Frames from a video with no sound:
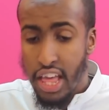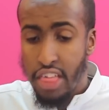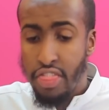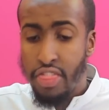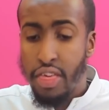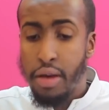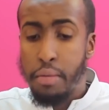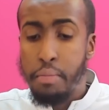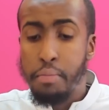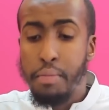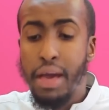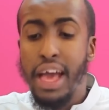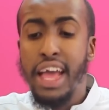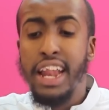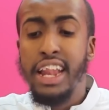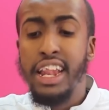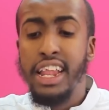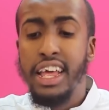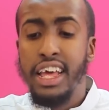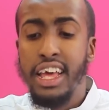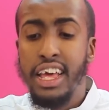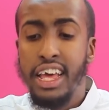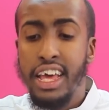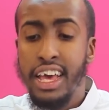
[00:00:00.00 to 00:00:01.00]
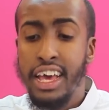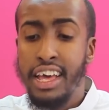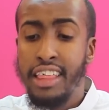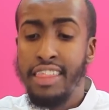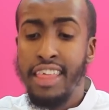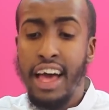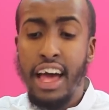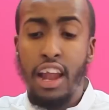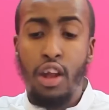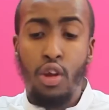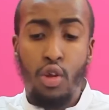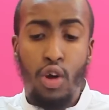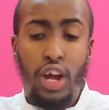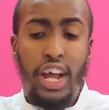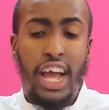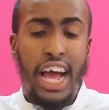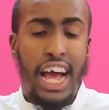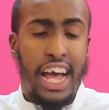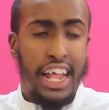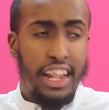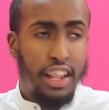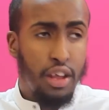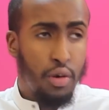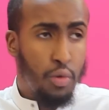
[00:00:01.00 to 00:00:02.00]
The men that look
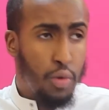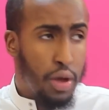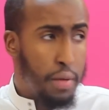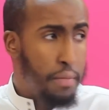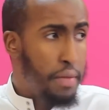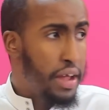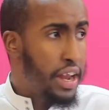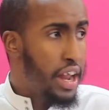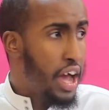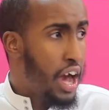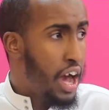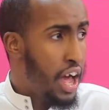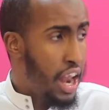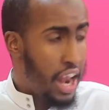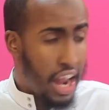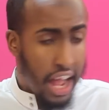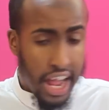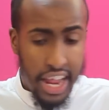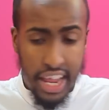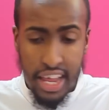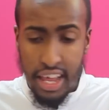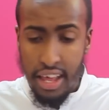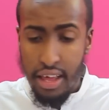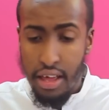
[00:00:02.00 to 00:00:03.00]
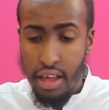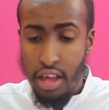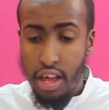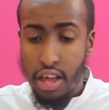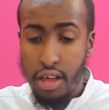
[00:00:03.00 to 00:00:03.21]
at the women are like